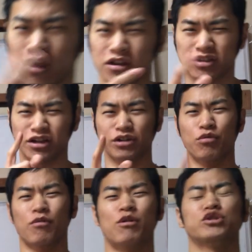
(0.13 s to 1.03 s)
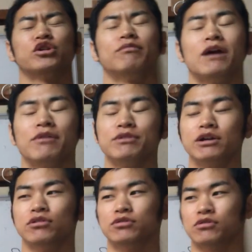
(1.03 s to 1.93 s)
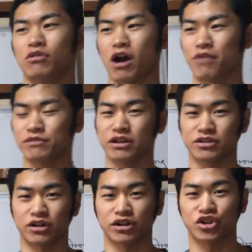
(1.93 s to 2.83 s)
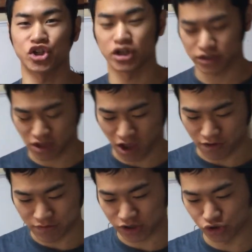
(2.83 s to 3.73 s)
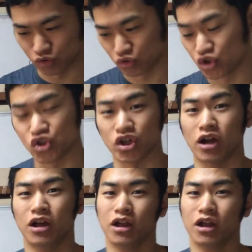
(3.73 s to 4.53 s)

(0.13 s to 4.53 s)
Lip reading: Thank you for watching my video. So I'm Daiji Takashi. I'm a Kyudo teacher.